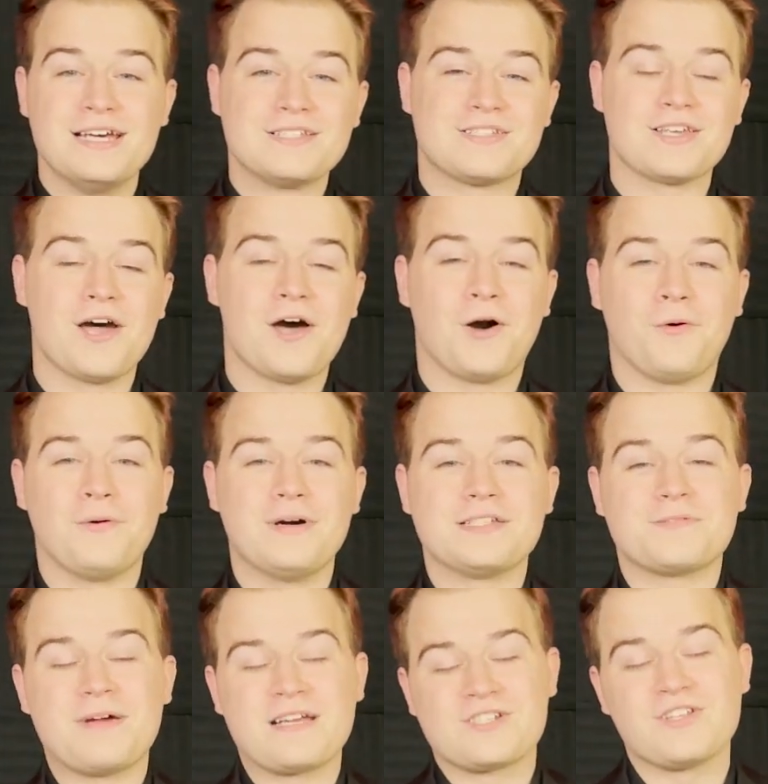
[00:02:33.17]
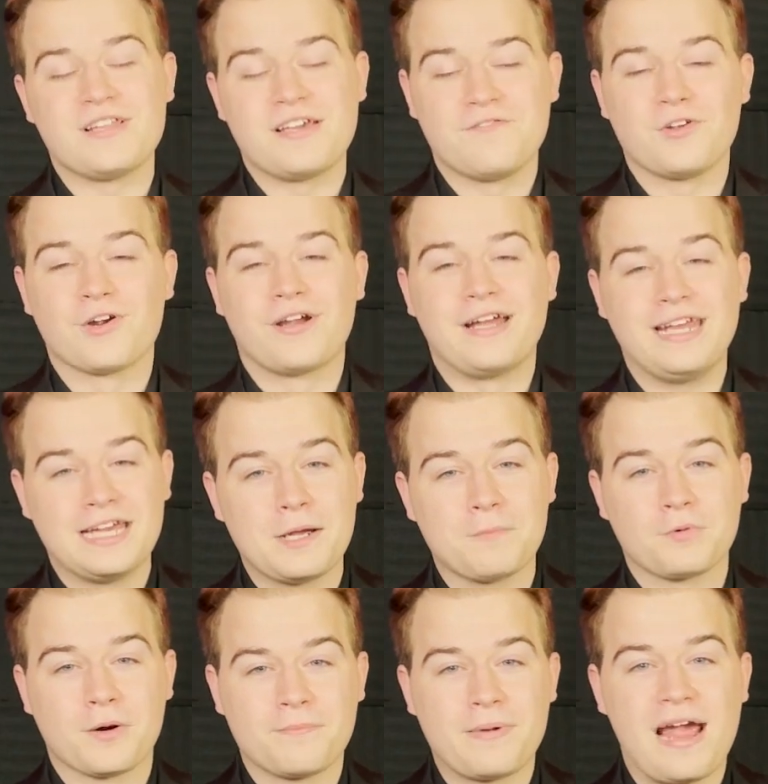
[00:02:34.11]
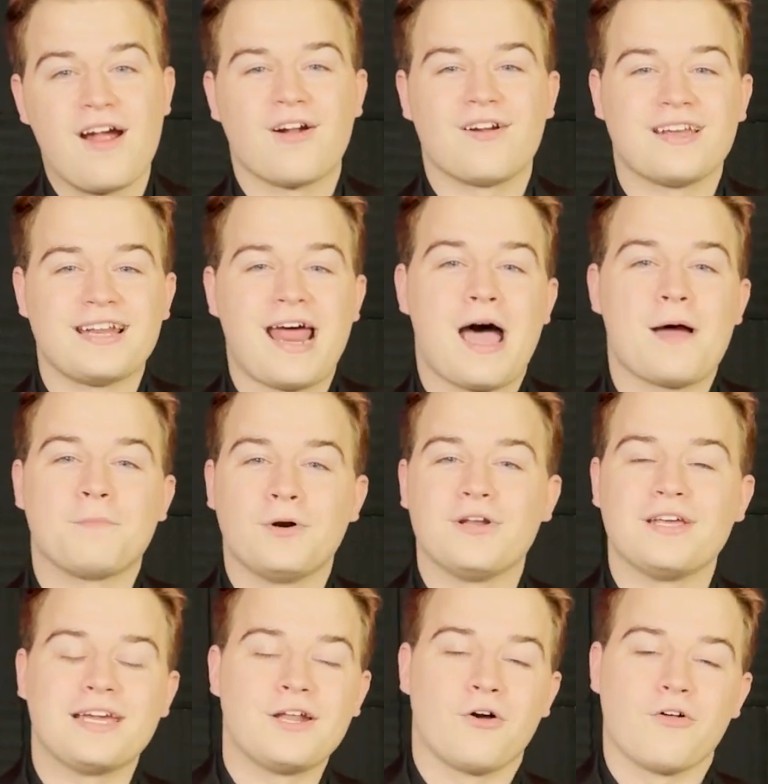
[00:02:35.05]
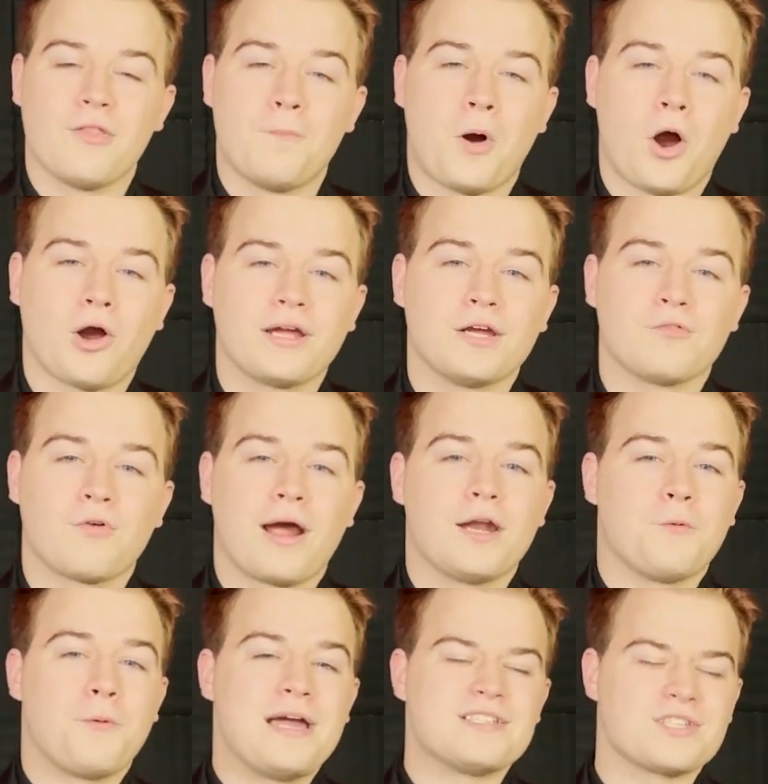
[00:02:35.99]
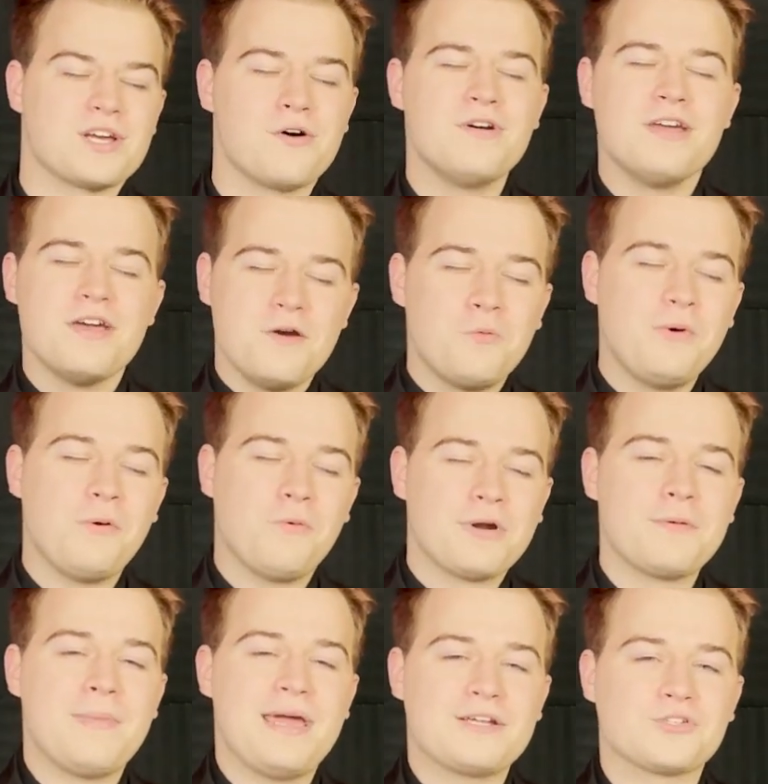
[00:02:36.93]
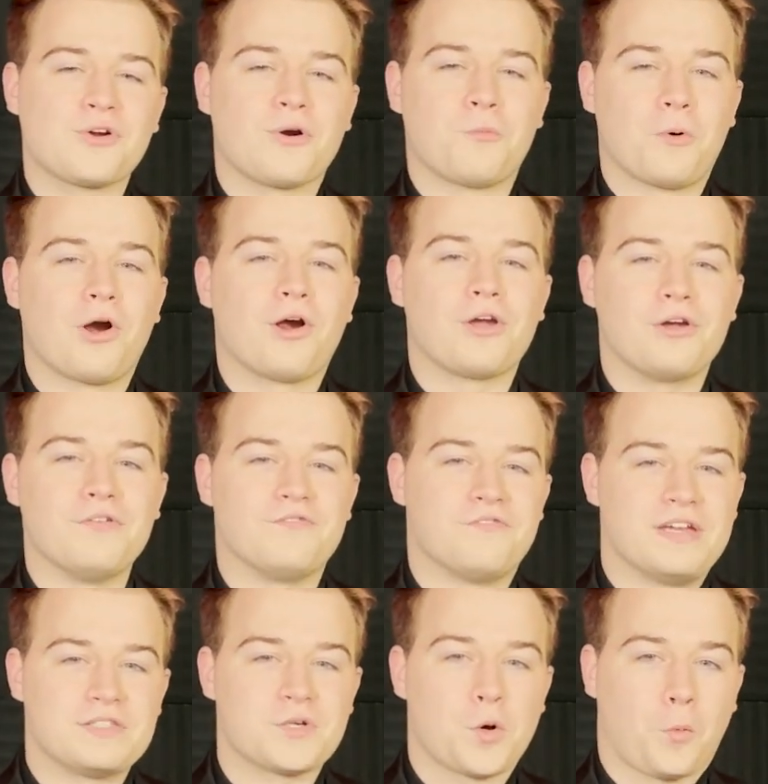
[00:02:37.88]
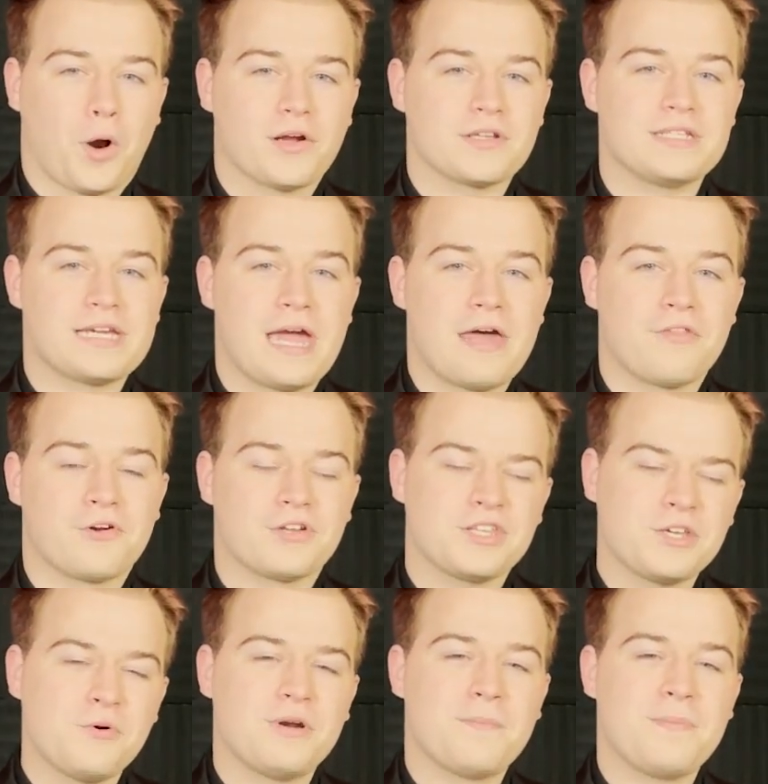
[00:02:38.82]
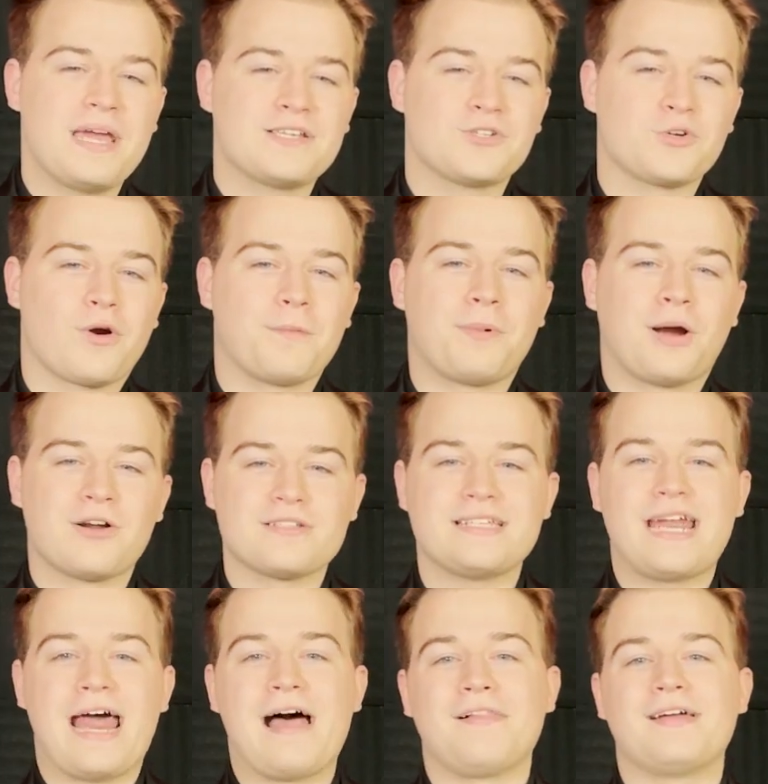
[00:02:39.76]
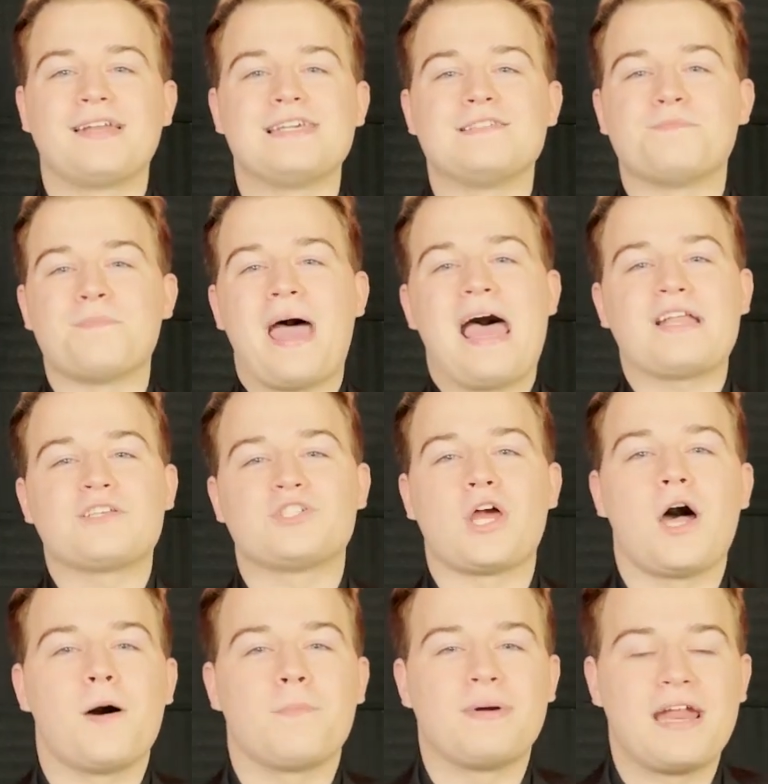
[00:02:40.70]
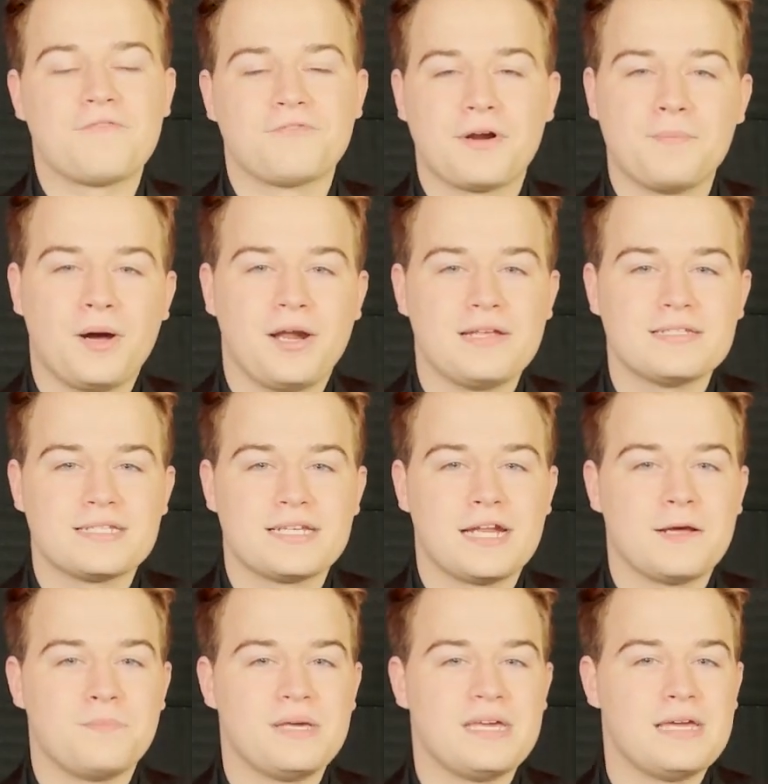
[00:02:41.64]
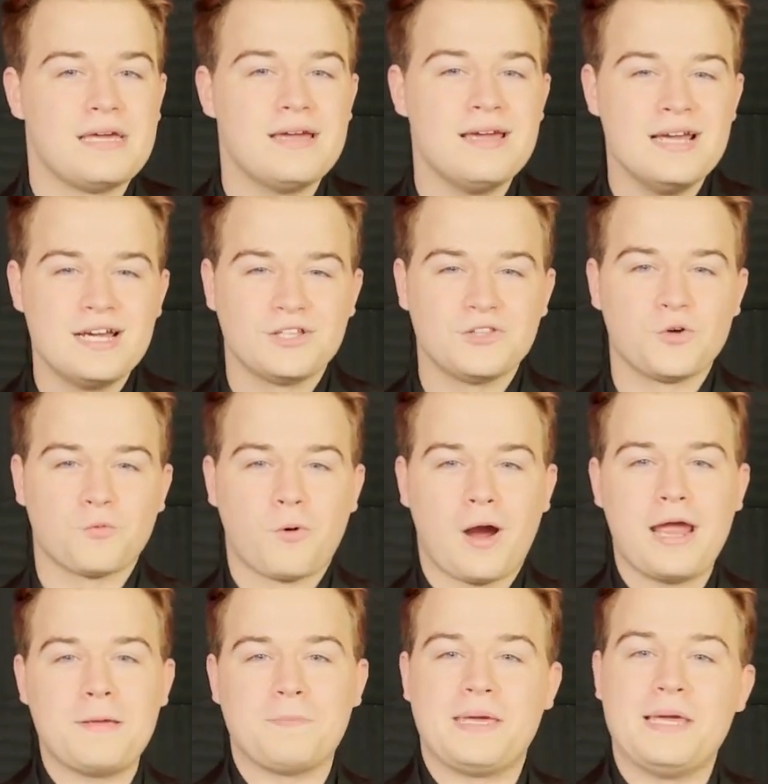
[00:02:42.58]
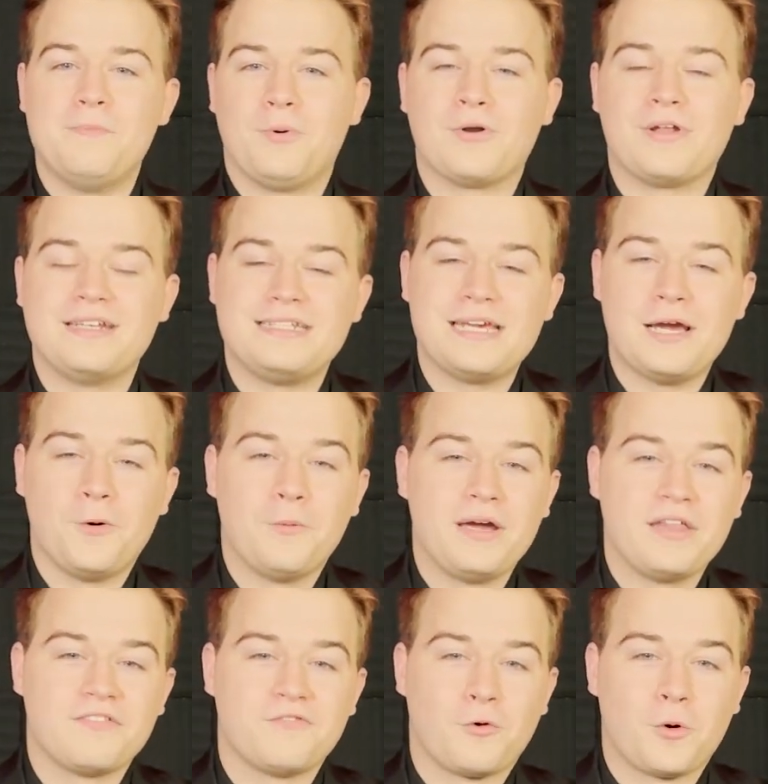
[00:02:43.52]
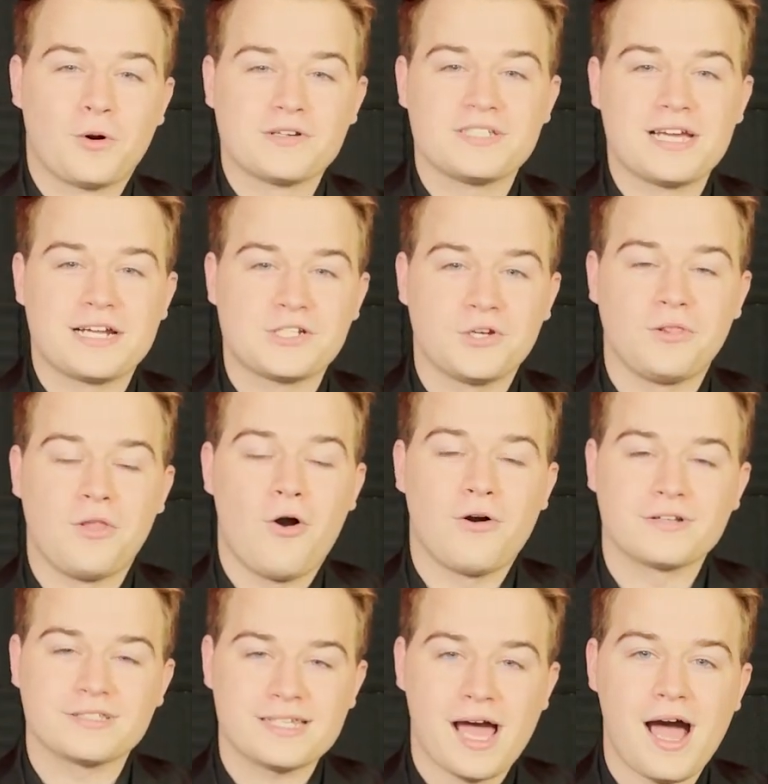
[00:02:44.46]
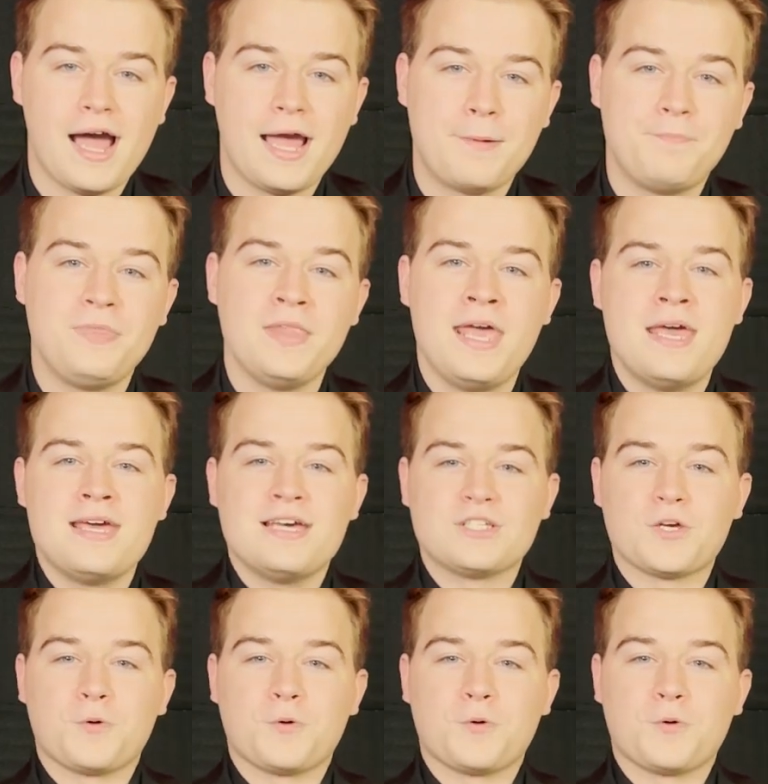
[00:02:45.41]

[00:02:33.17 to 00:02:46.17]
So, especially if you're getting it prepared and not putting it on the market right away. So, we want to make sure we're a good fit to work together. You want to make sure personalities match up and everybody's going to be the right people to deal with for such a long time.